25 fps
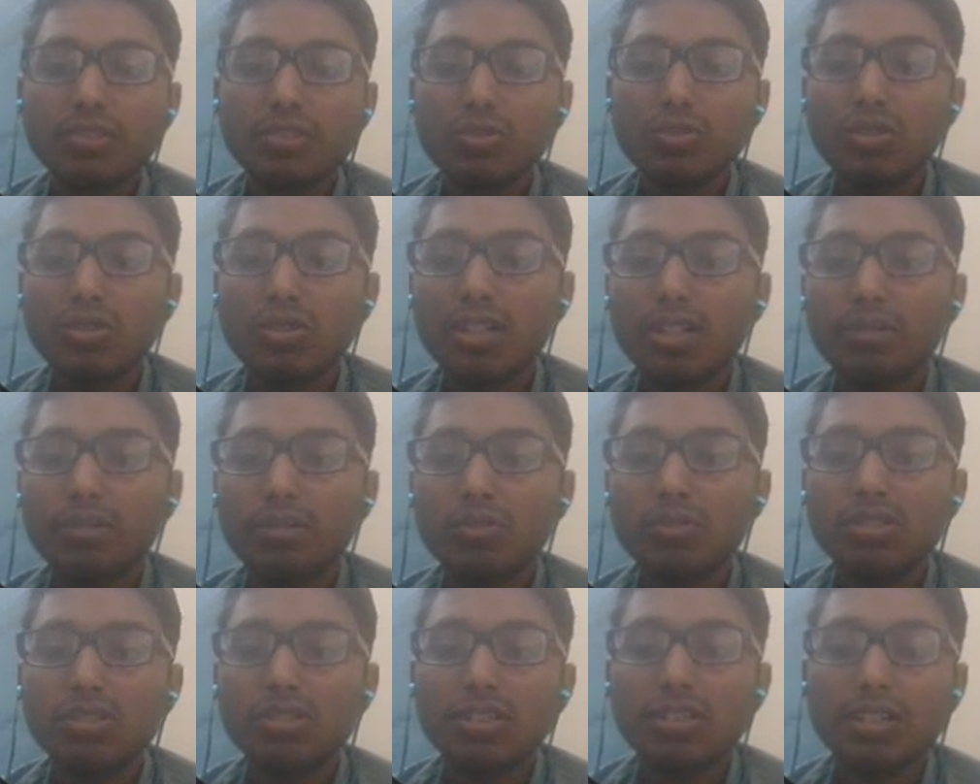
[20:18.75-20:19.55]
So I have
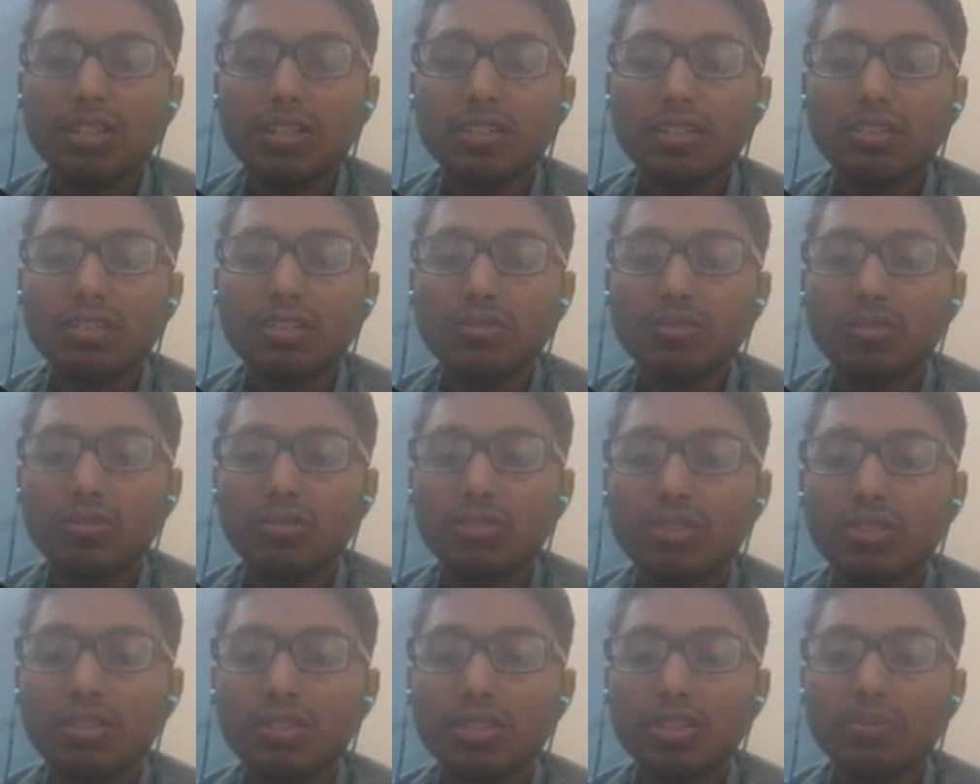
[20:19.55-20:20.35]
to decided
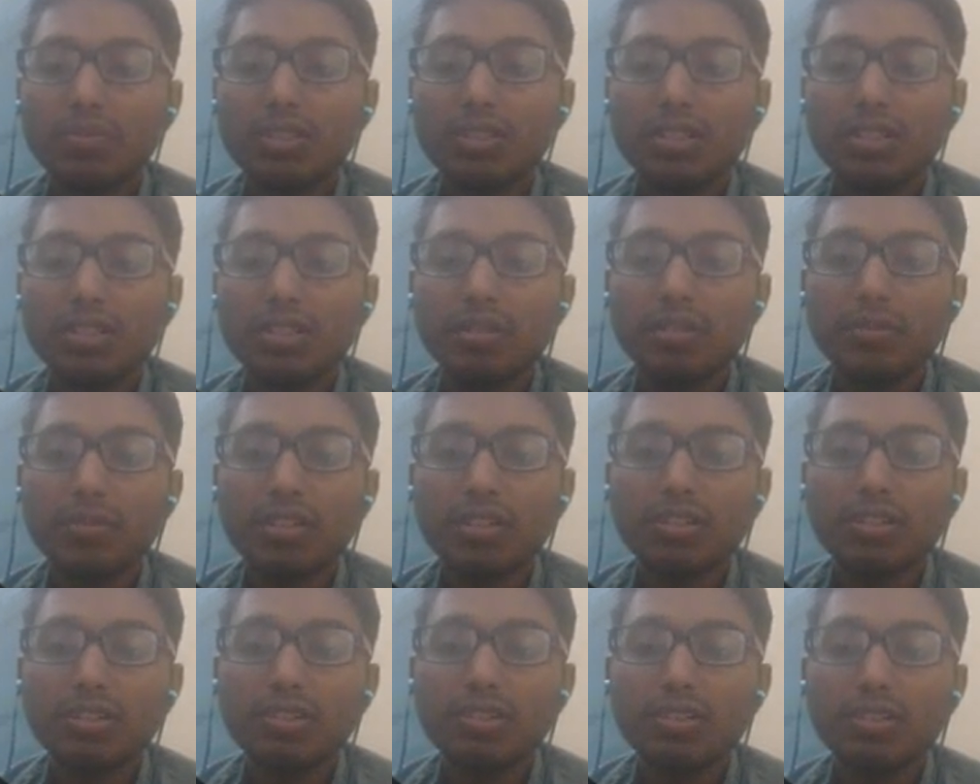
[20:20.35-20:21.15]
to give them
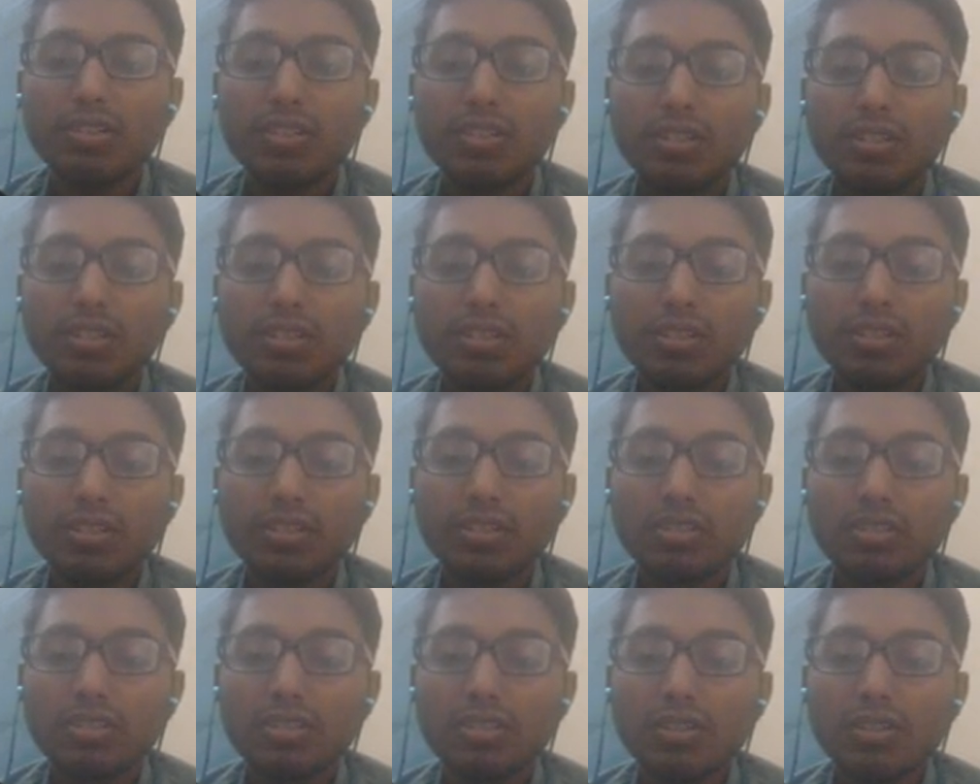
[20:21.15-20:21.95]

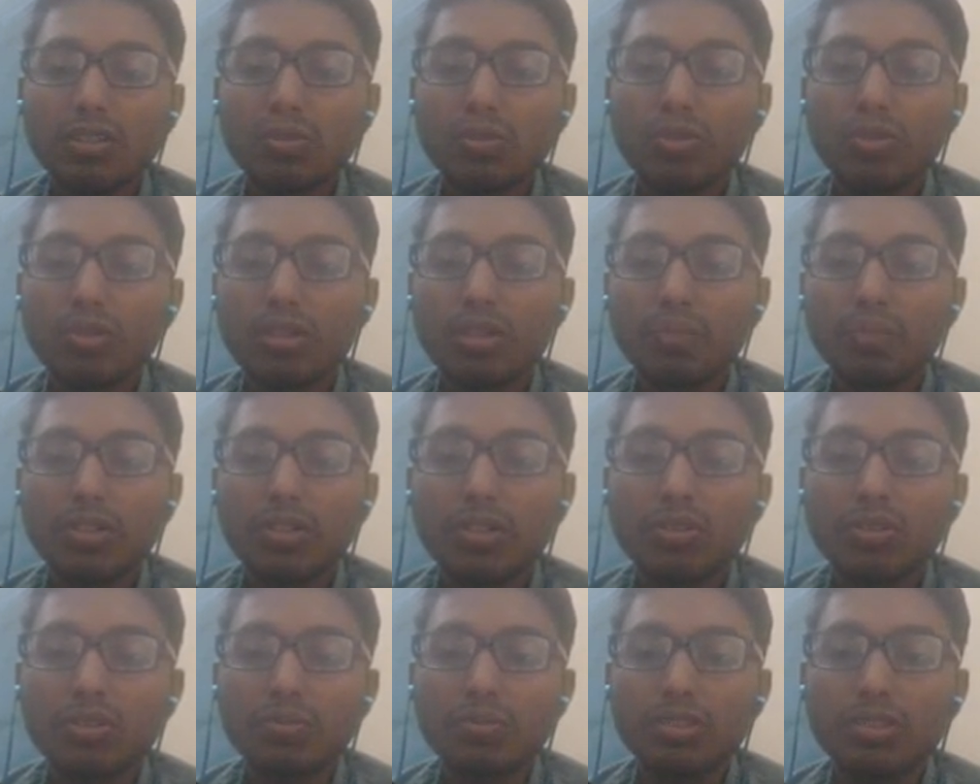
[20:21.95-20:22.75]
the core
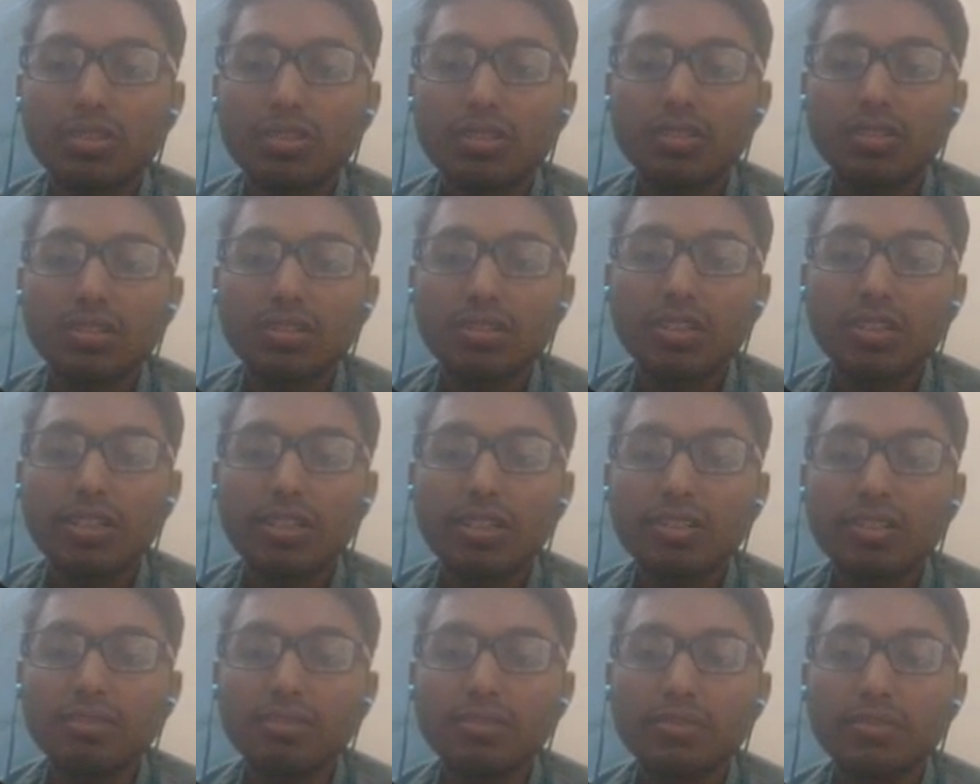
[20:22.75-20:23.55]
company of
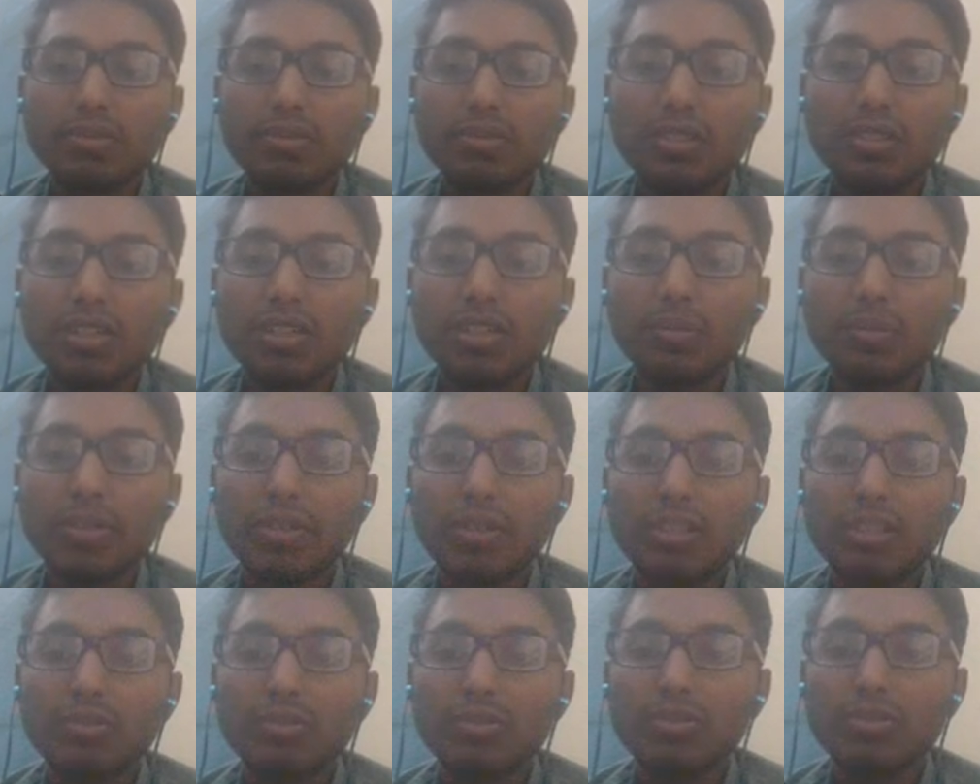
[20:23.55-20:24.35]
that
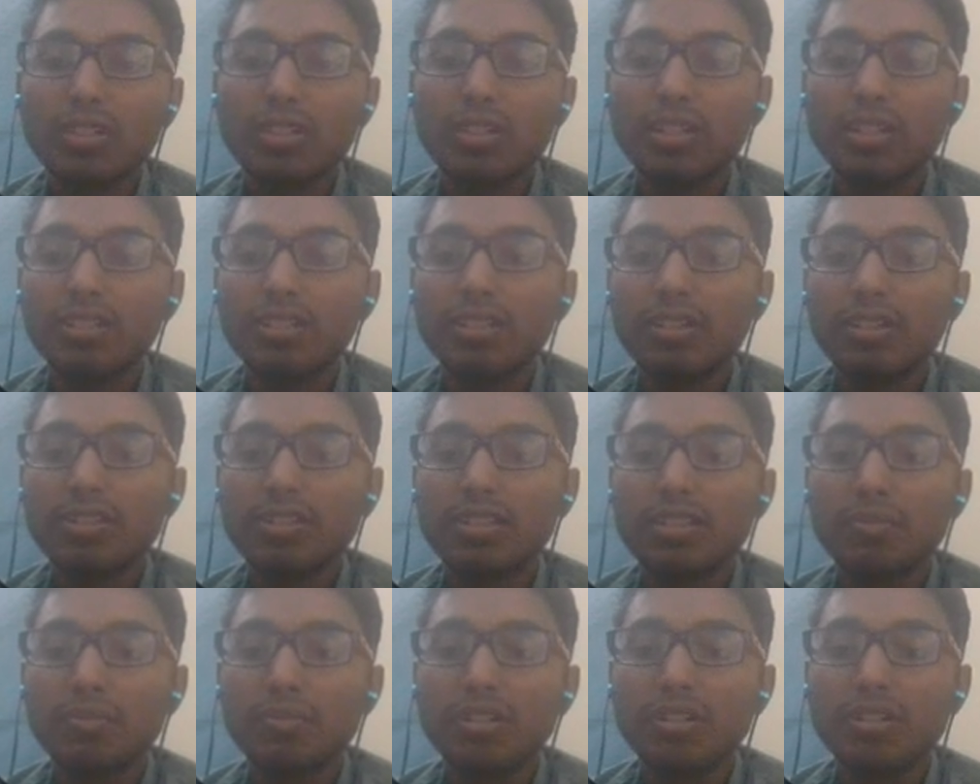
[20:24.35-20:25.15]
mail. So like that
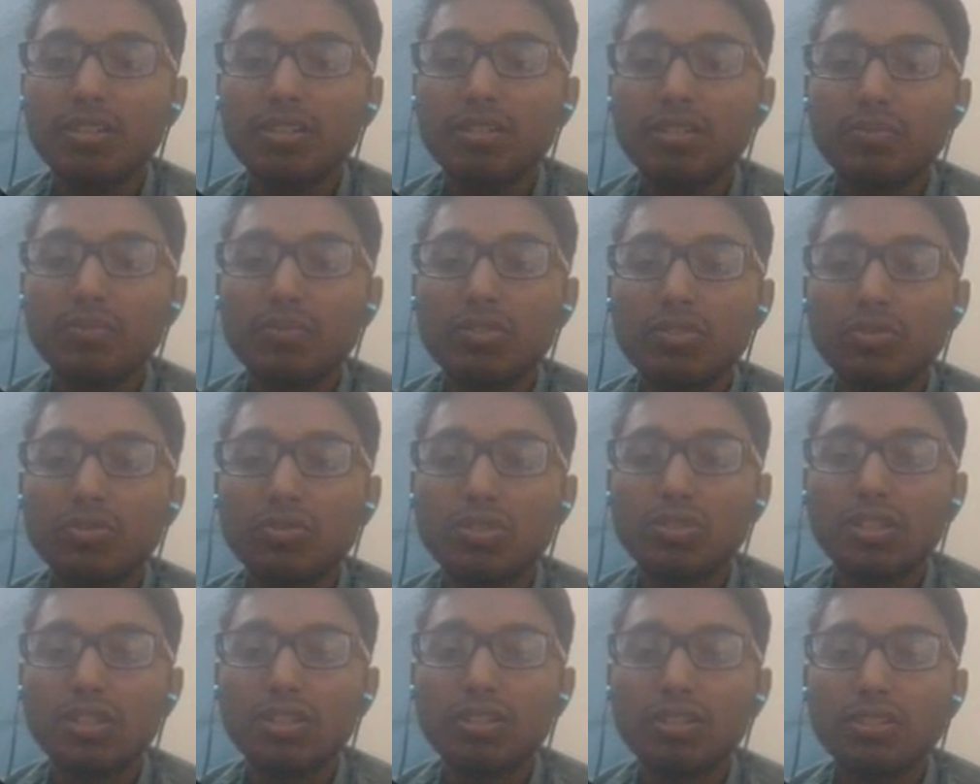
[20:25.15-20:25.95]
Gmail is comes to
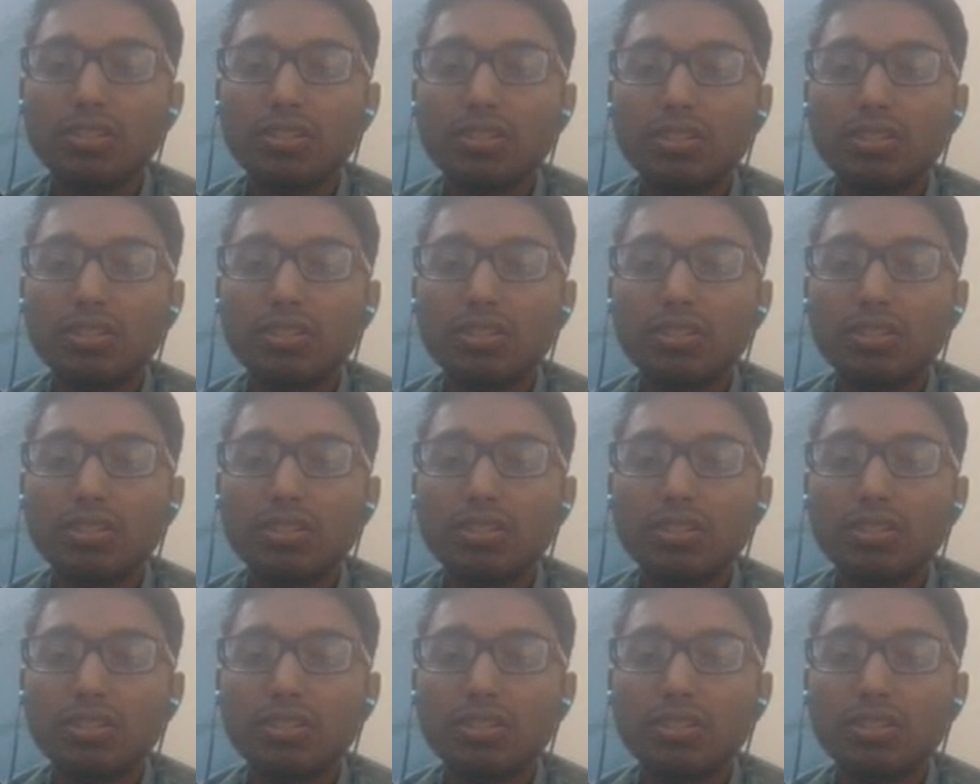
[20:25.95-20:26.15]
the